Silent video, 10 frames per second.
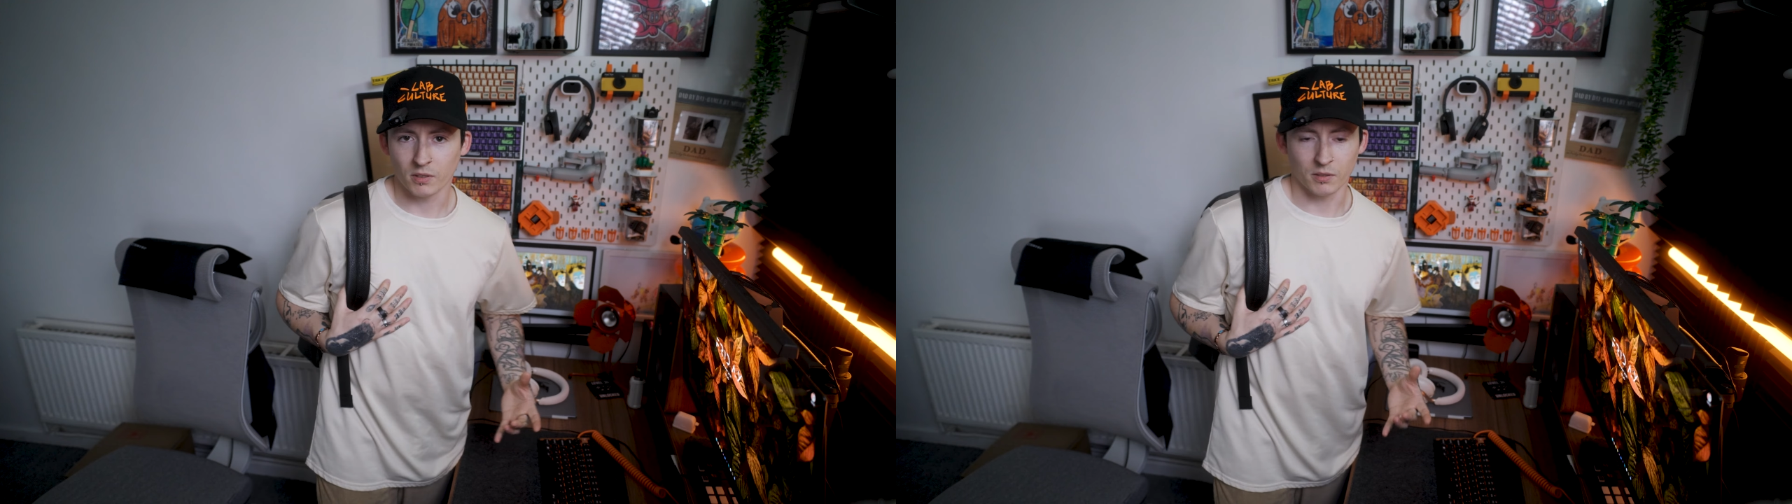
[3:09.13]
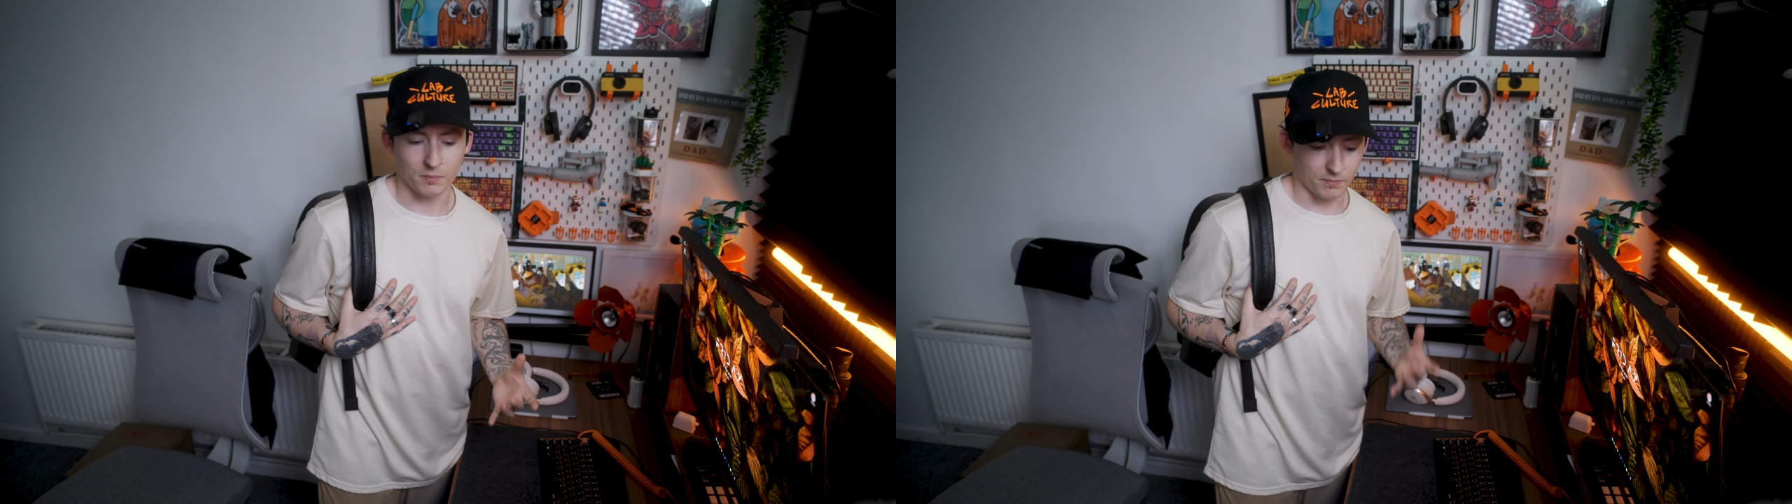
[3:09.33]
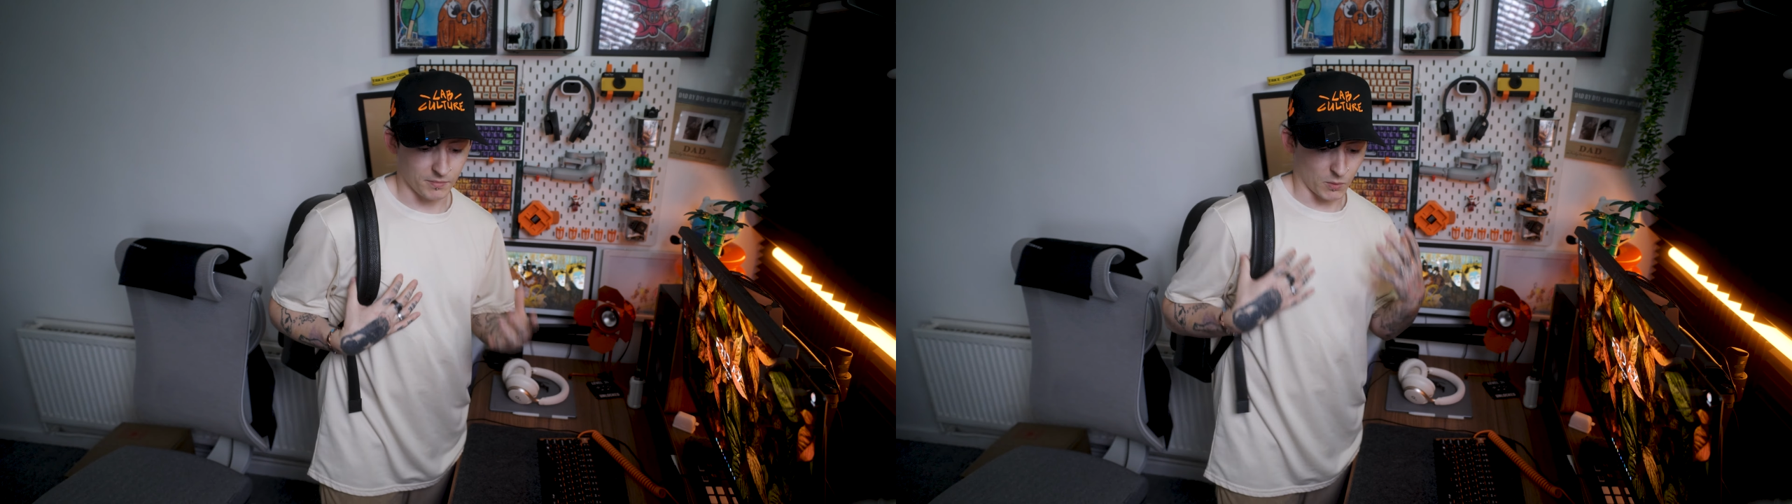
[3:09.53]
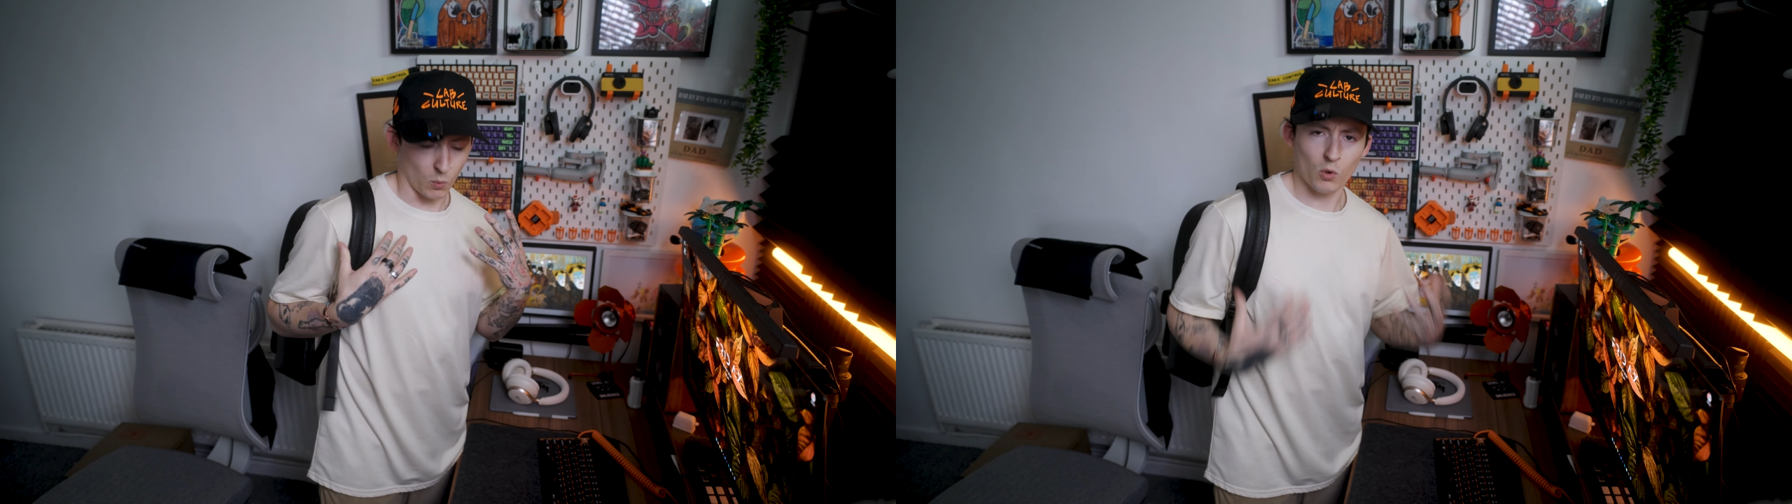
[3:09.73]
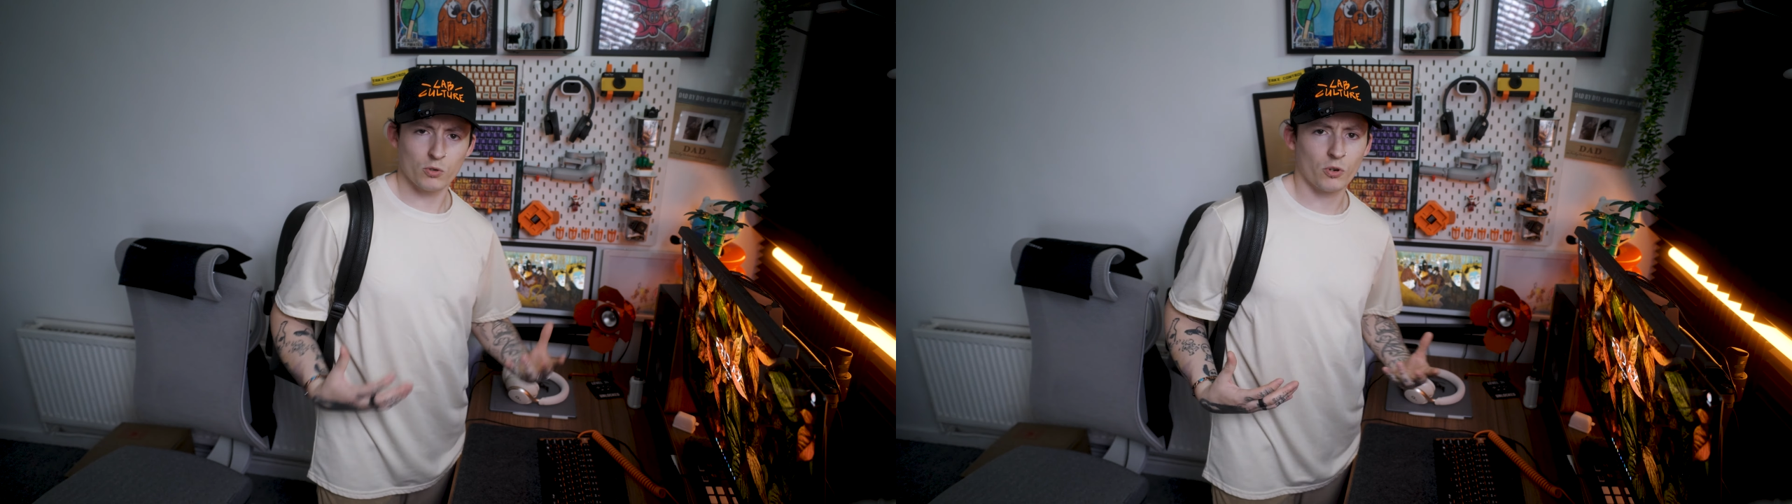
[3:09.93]
your
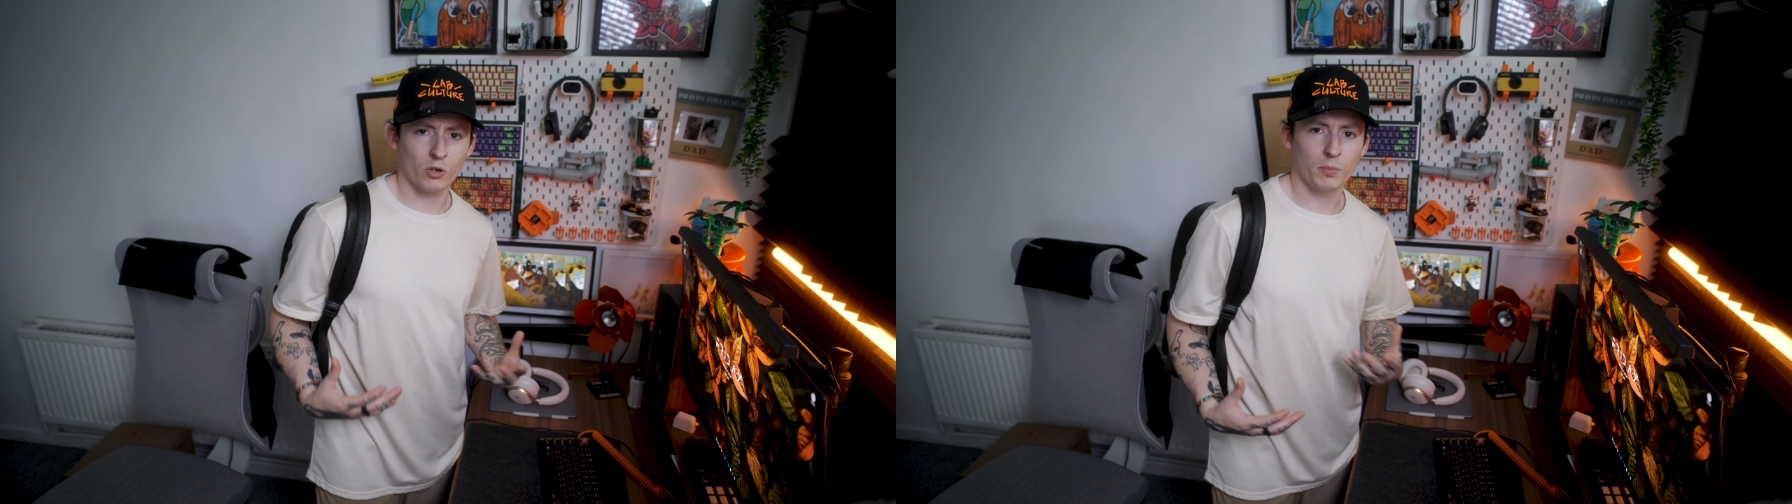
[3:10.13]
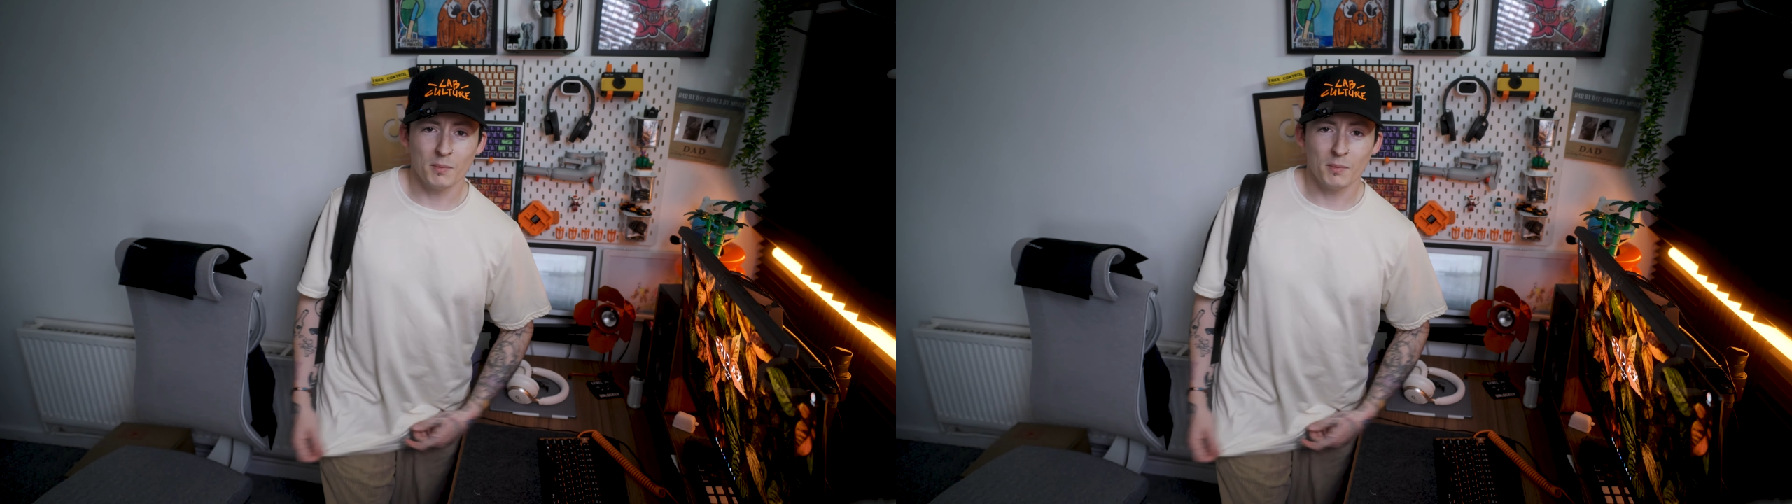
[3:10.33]
wardrobe.